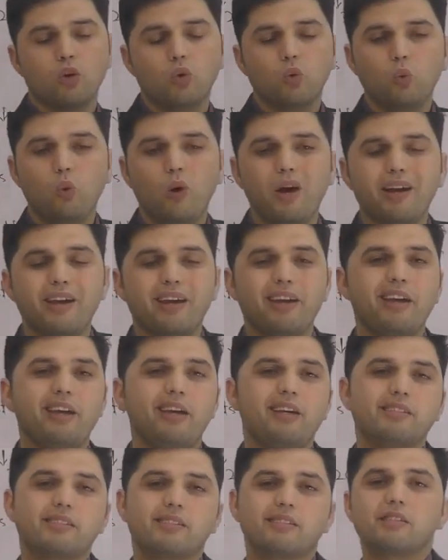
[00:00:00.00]
What
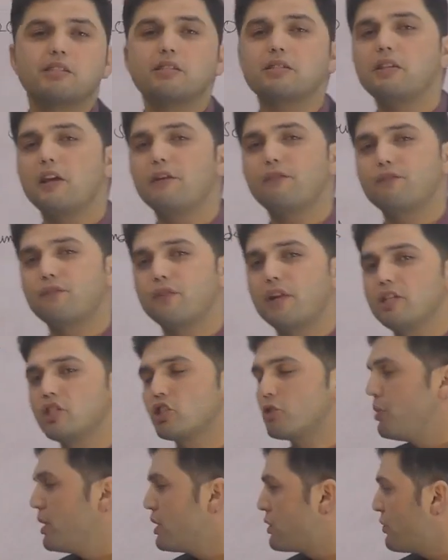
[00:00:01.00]
is the
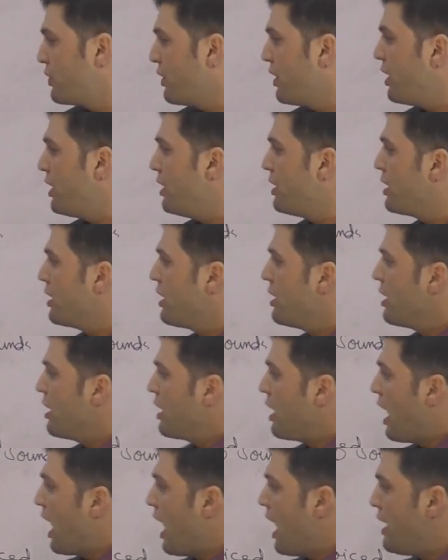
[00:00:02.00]
difference between
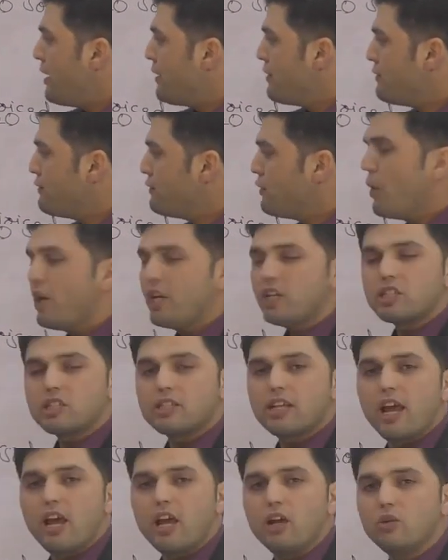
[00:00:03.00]
unvoiced
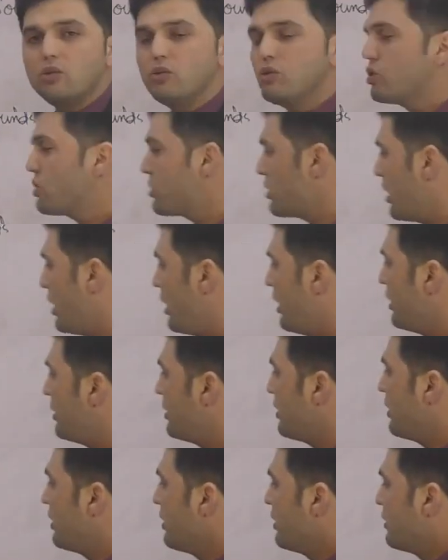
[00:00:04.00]
sounds
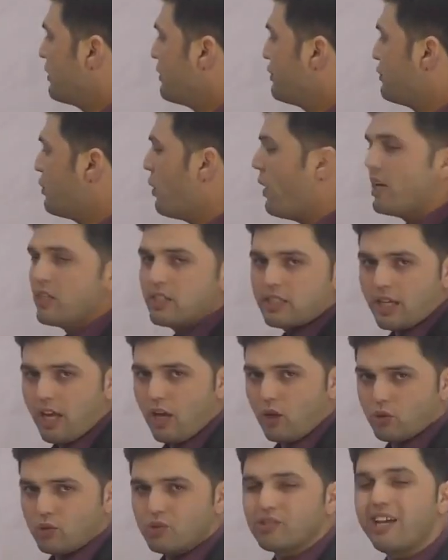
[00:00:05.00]
and voice
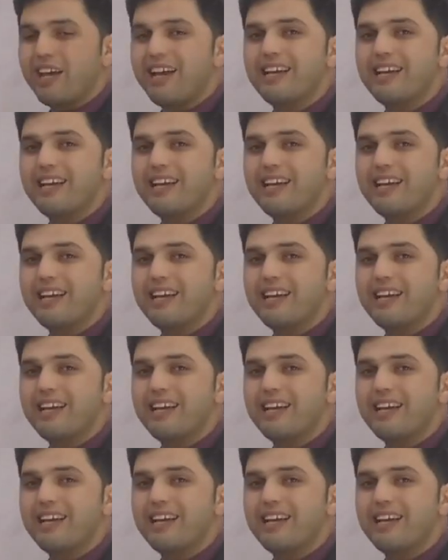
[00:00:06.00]
sounds?